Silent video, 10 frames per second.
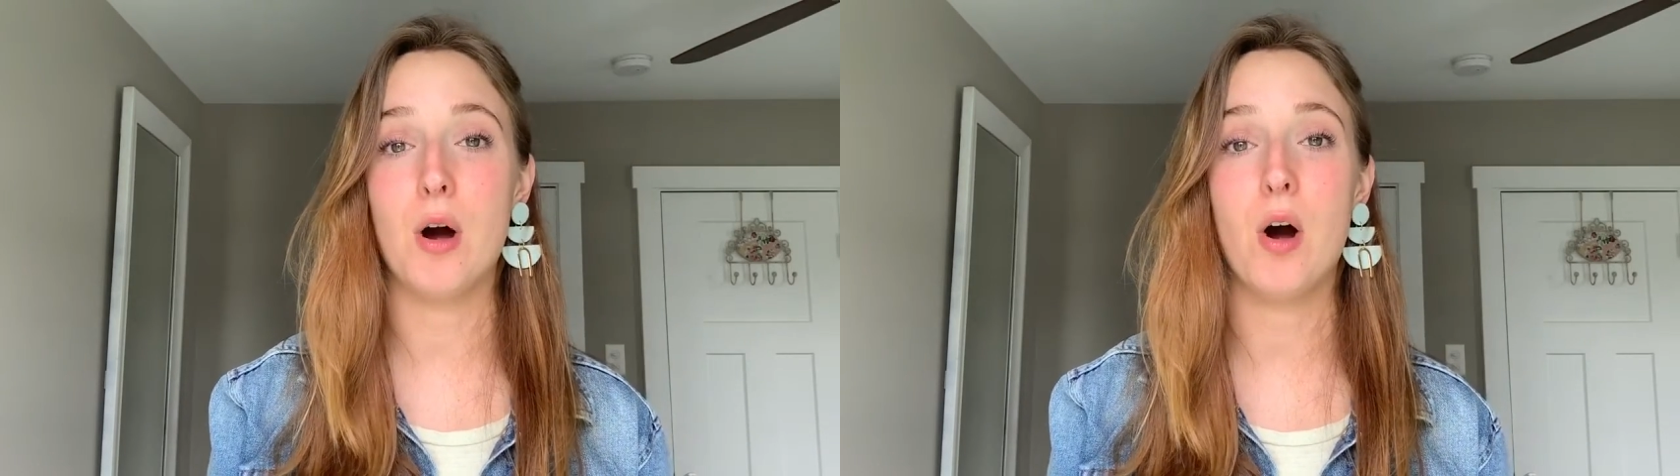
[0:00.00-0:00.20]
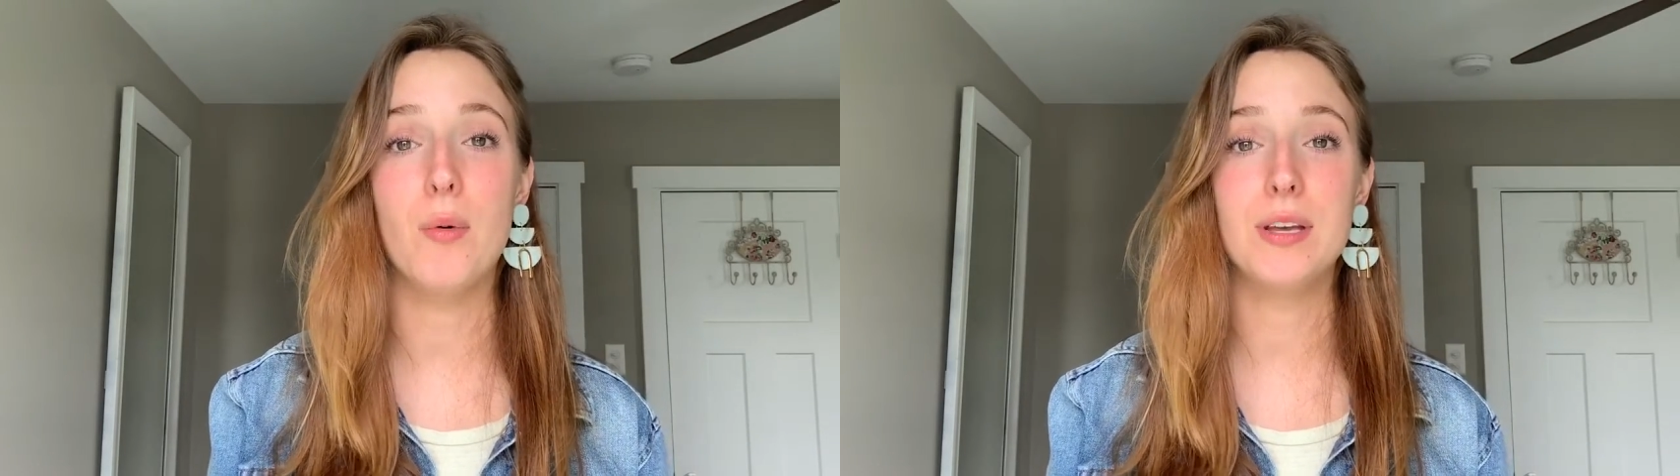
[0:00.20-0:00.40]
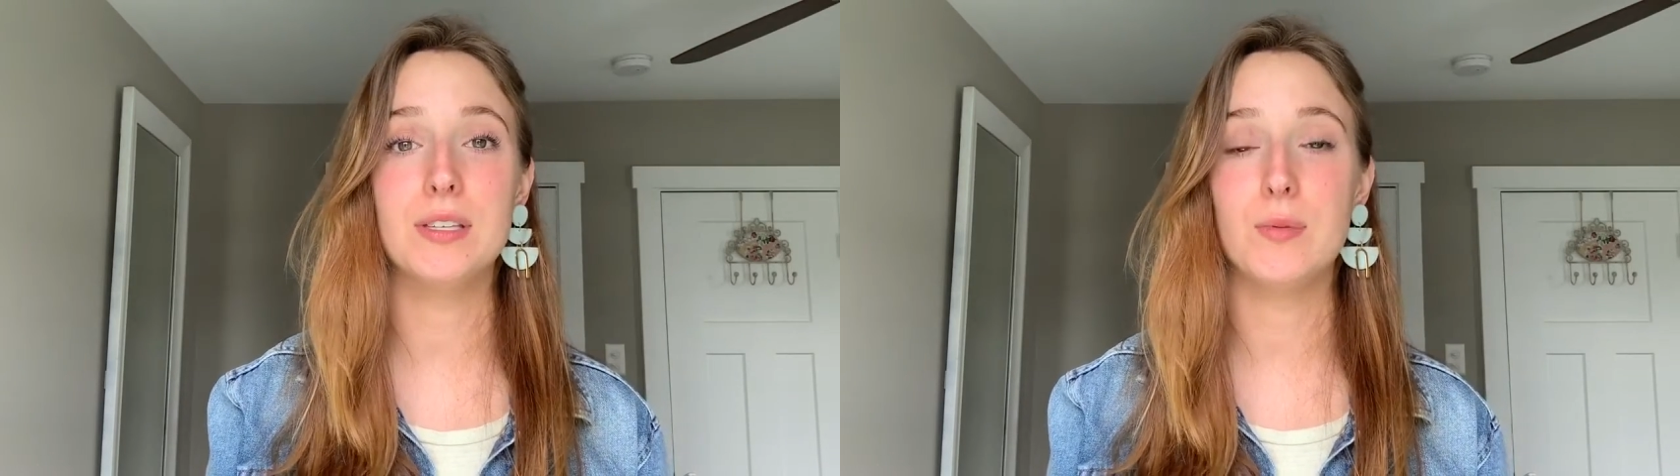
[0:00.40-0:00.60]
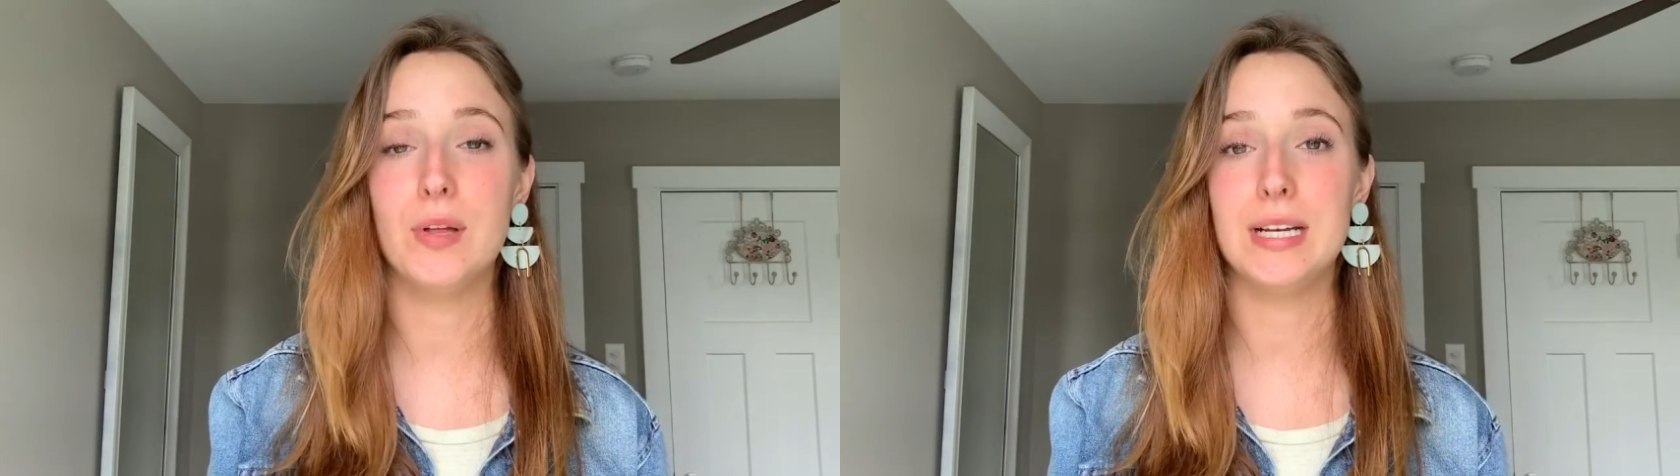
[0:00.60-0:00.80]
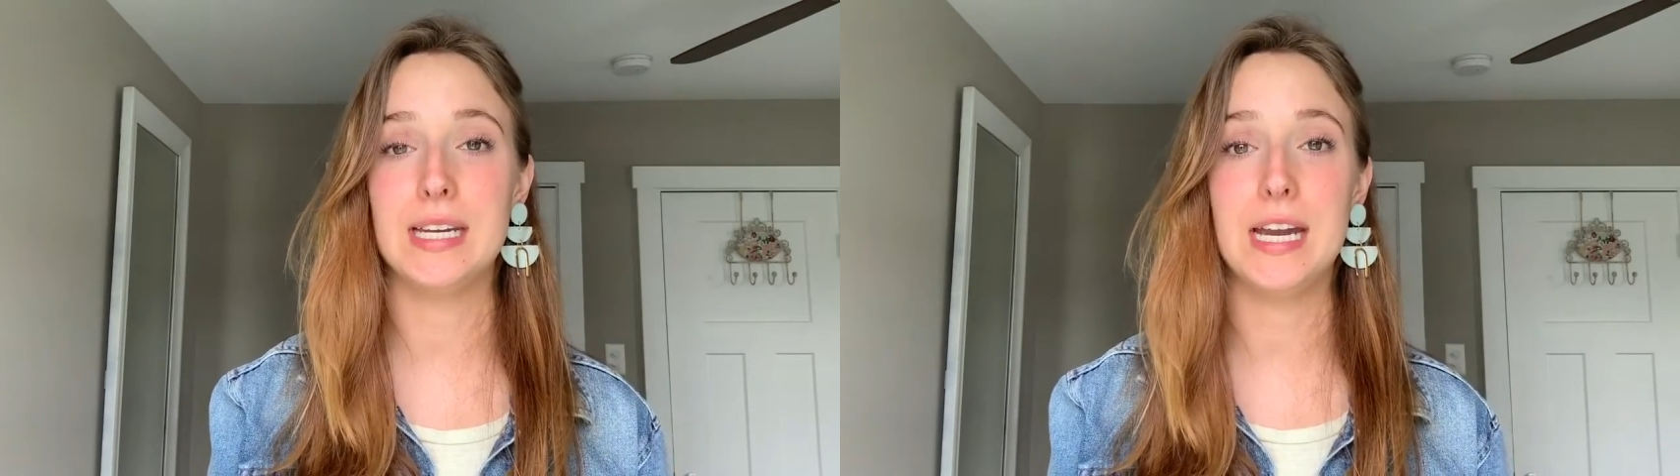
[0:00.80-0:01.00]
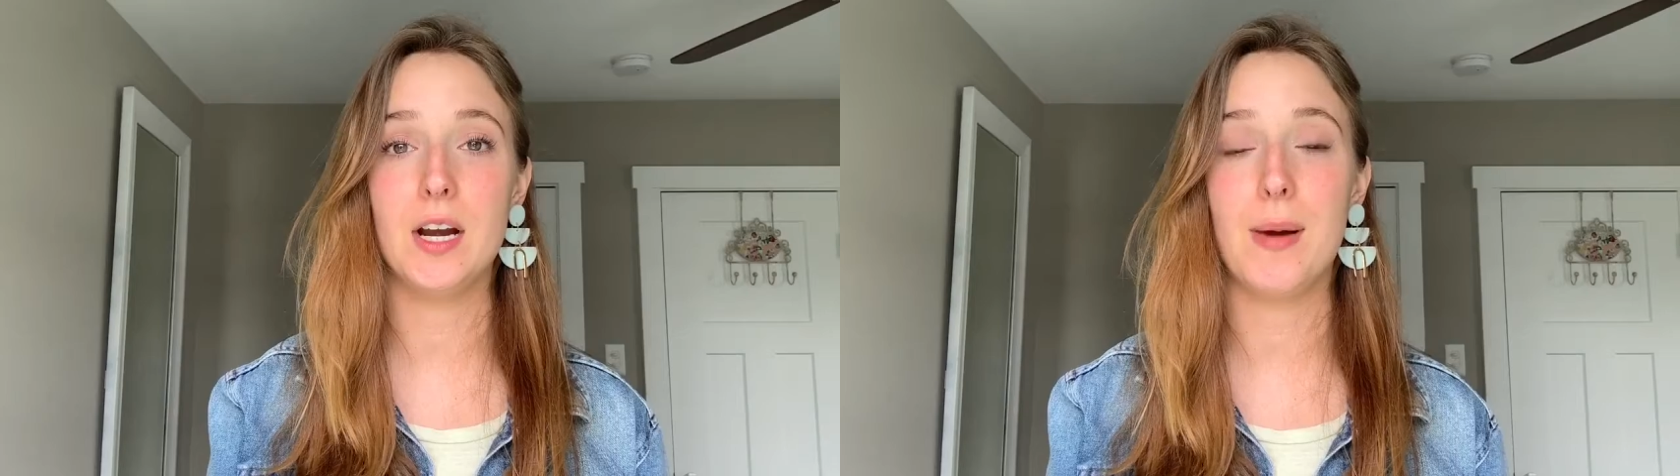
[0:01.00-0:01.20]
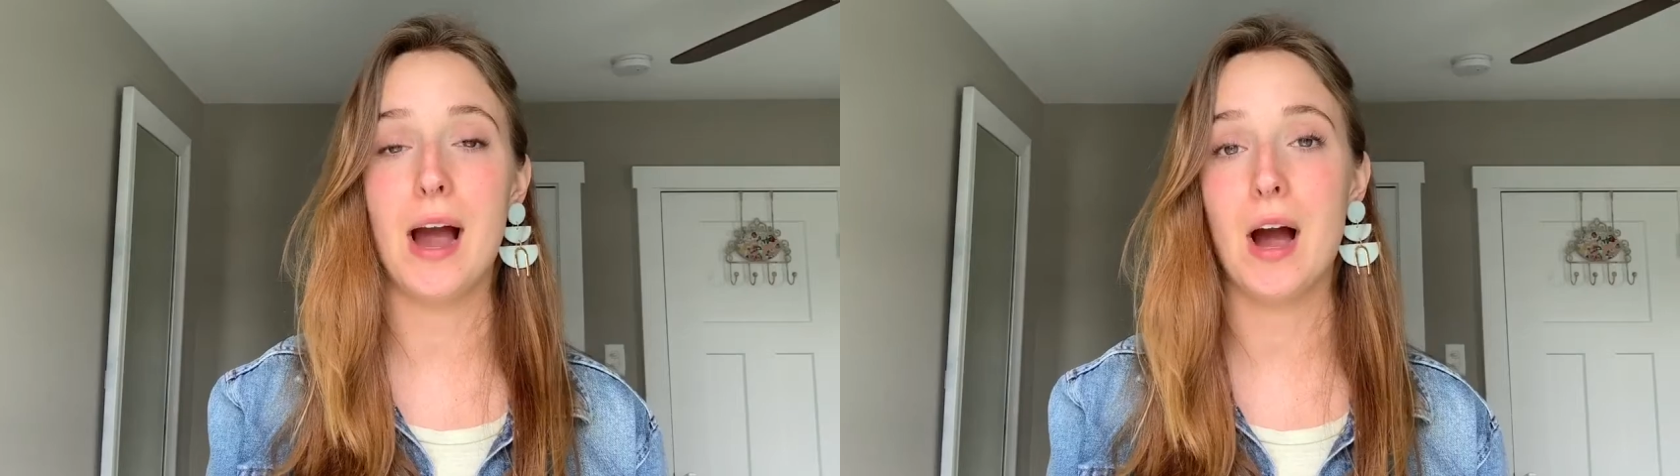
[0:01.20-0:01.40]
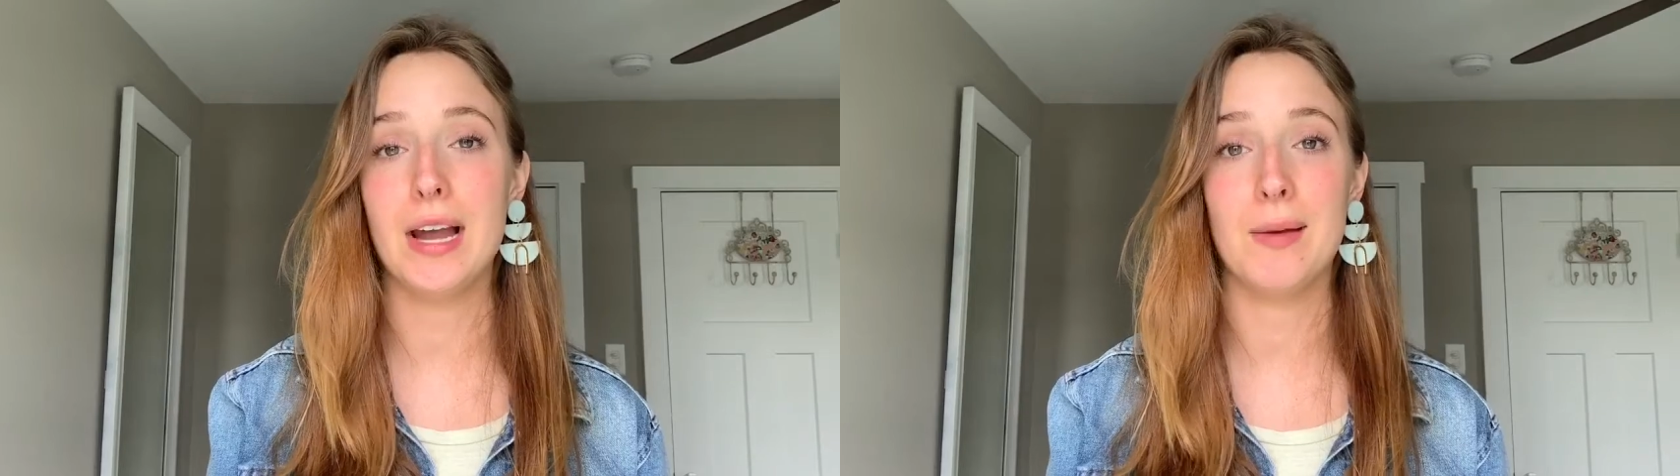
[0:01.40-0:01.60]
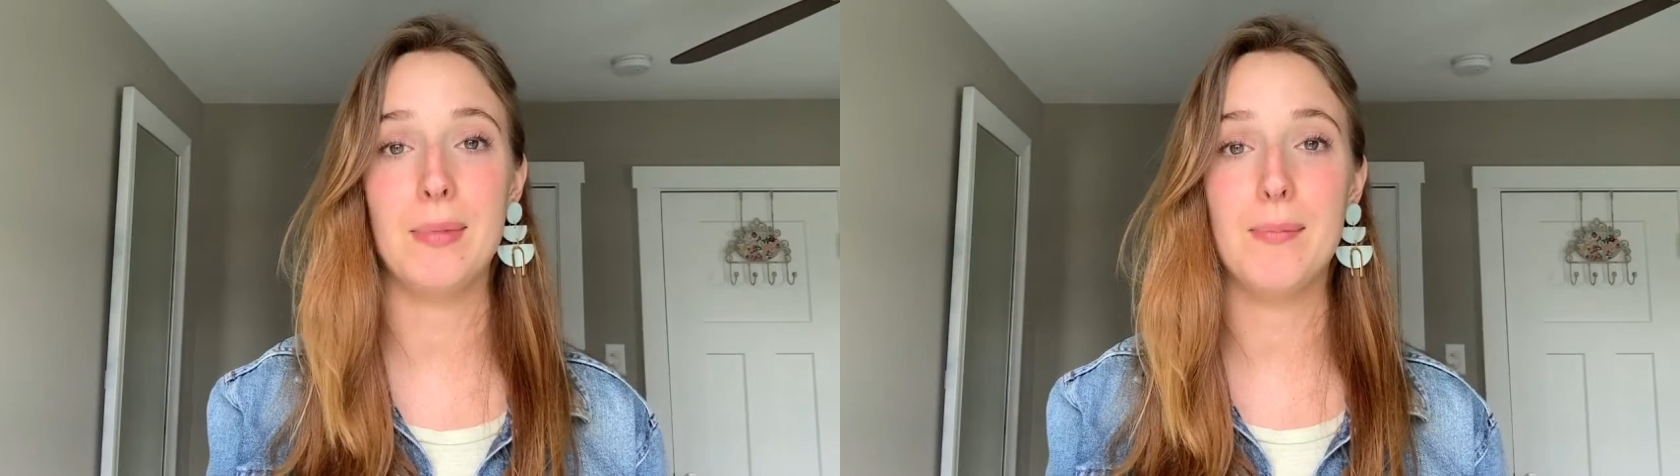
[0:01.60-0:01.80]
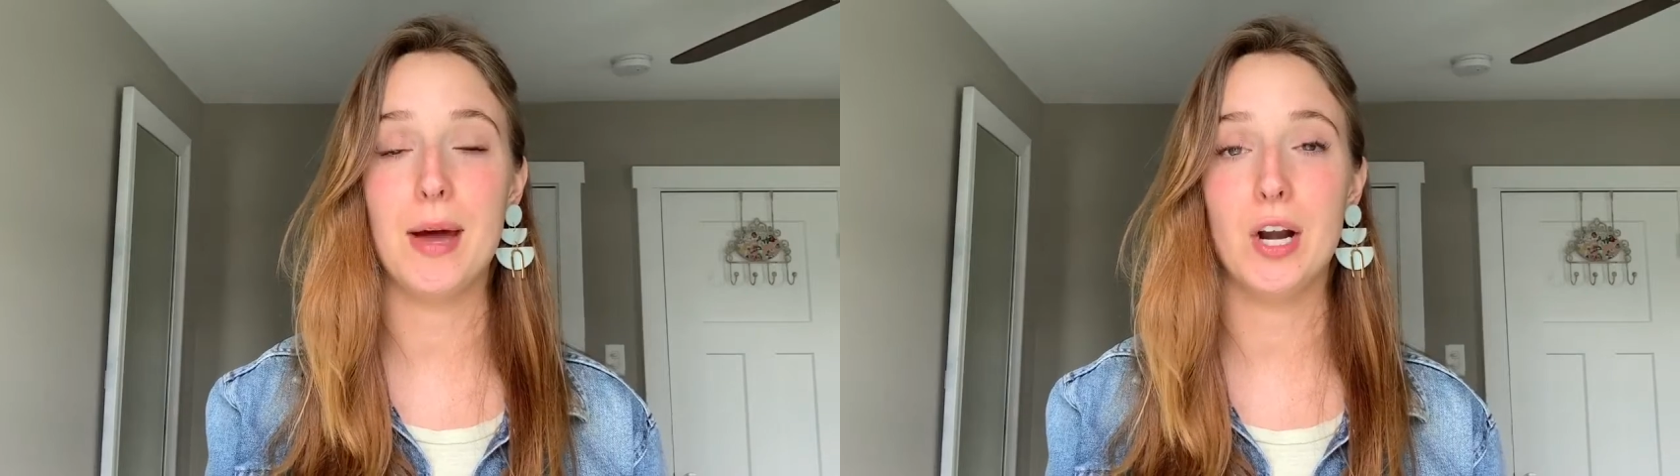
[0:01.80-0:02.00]
always willing to hear about how I can be
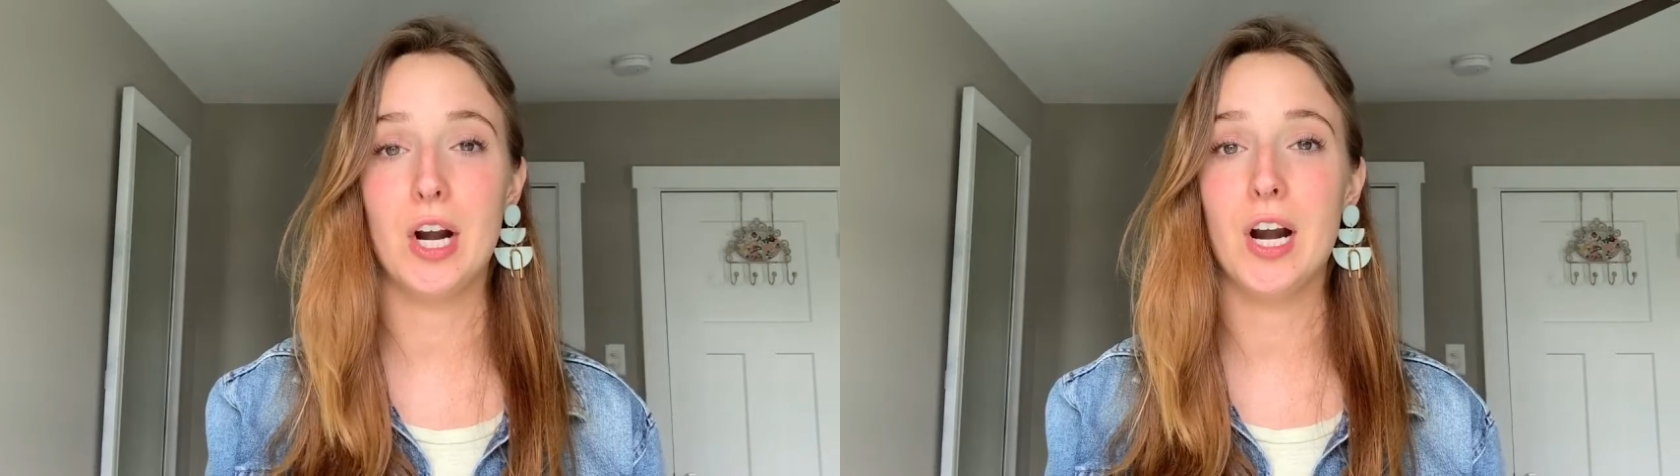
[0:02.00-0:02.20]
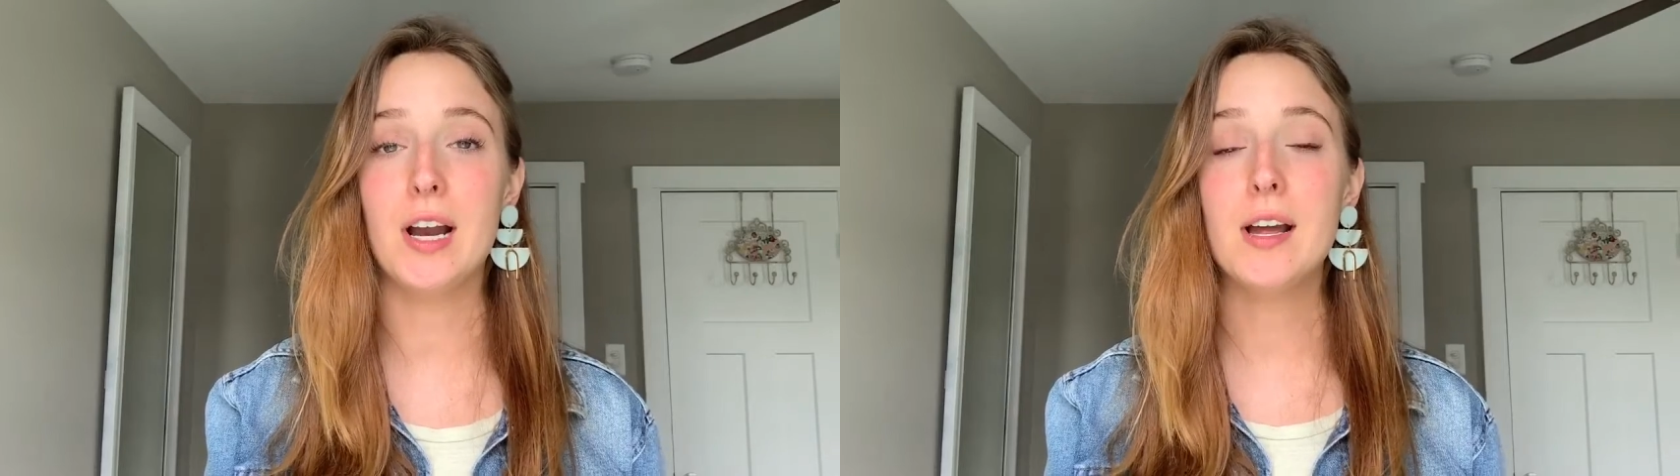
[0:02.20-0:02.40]
better.